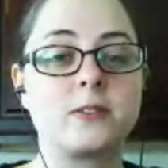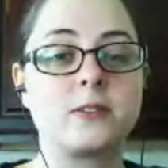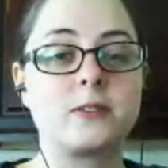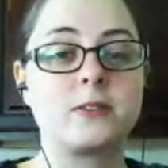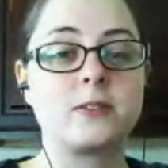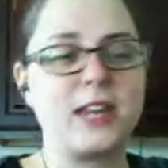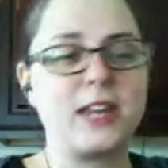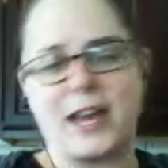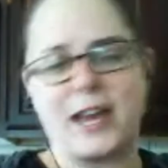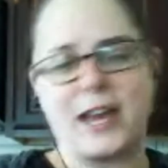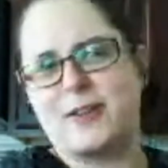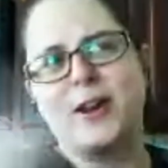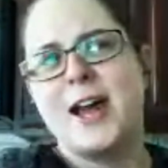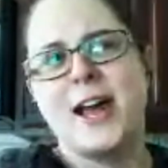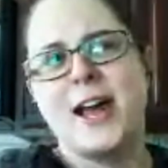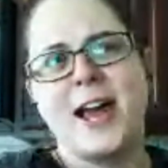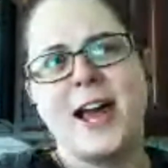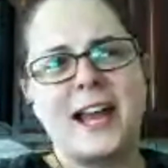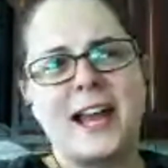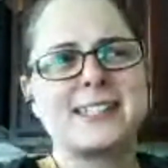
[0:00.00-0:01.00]
yeah,
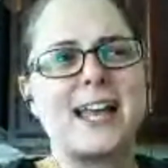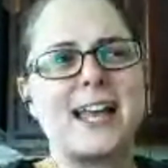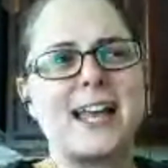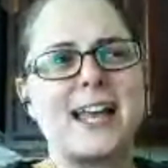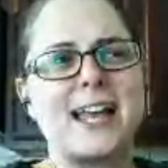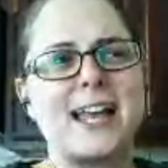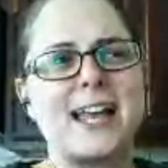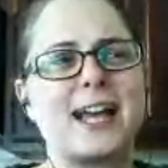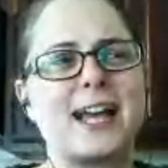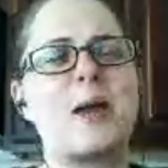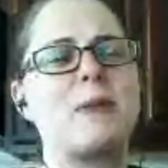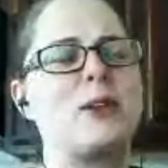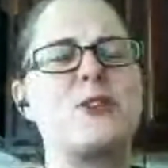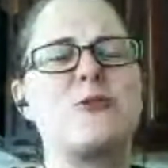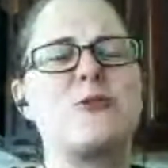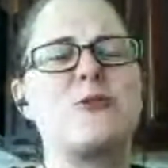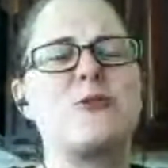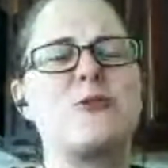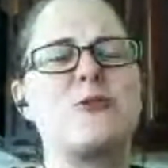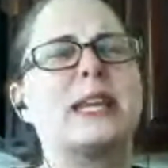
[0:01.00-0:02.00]
exactly. I mean,
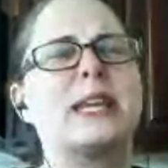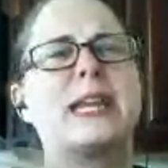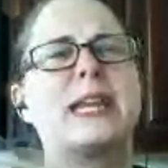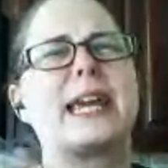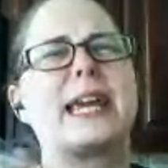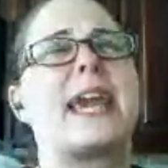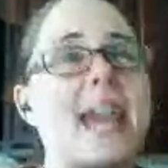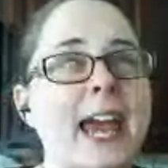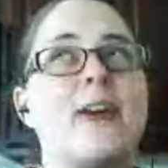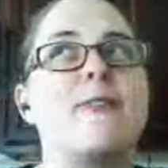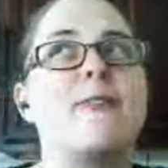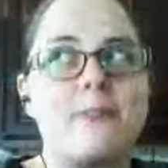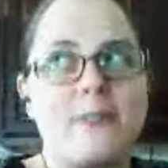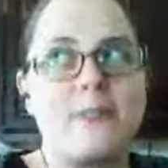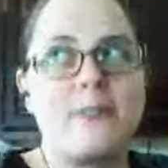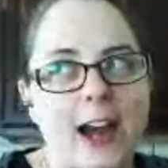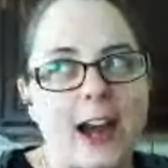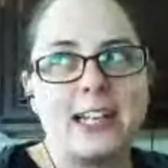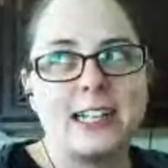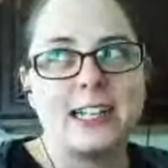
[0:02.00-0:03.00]
you really can't
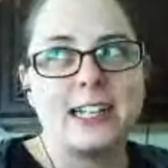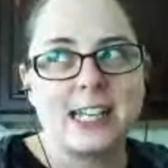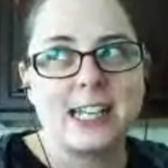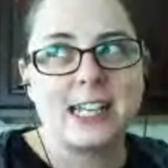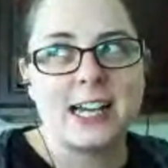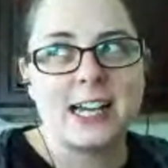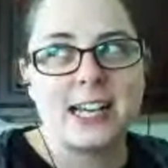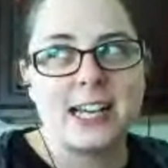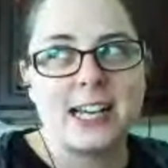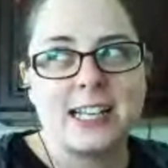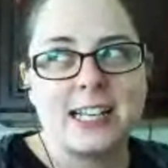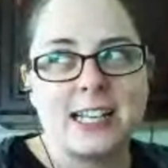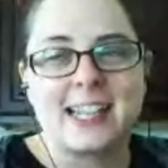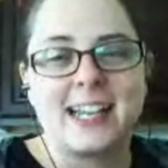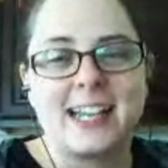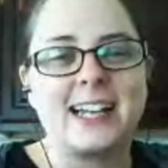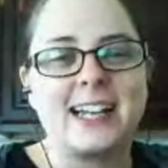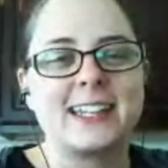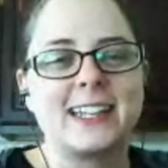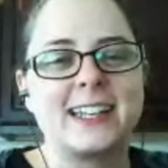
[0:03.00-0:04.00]
find us
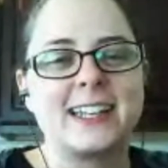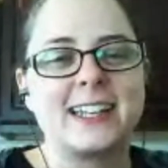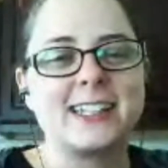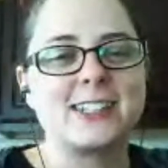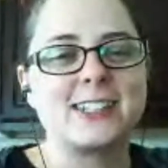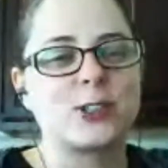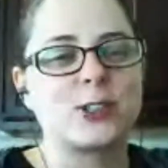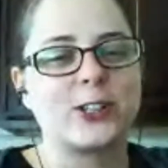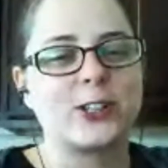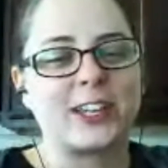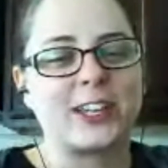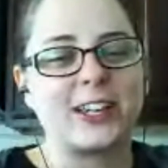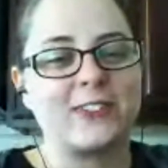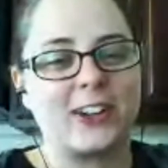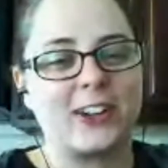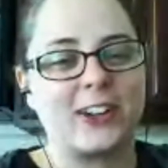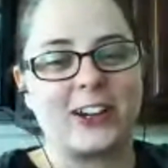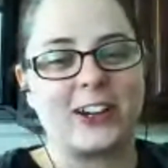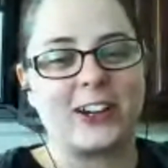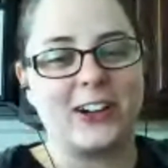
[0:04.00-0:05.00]
unless you're
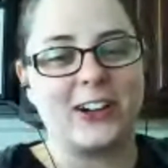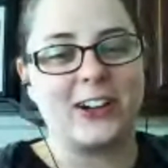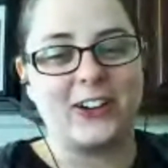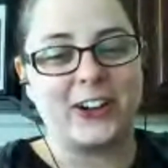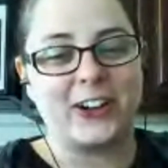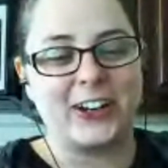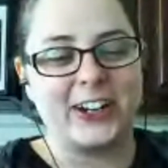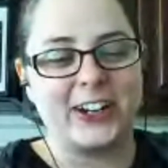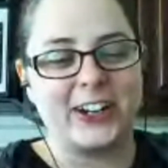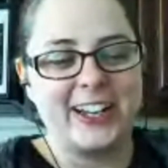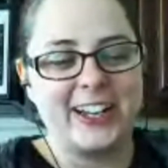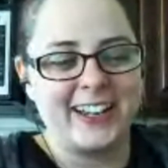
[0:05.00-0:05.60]
looking very hard.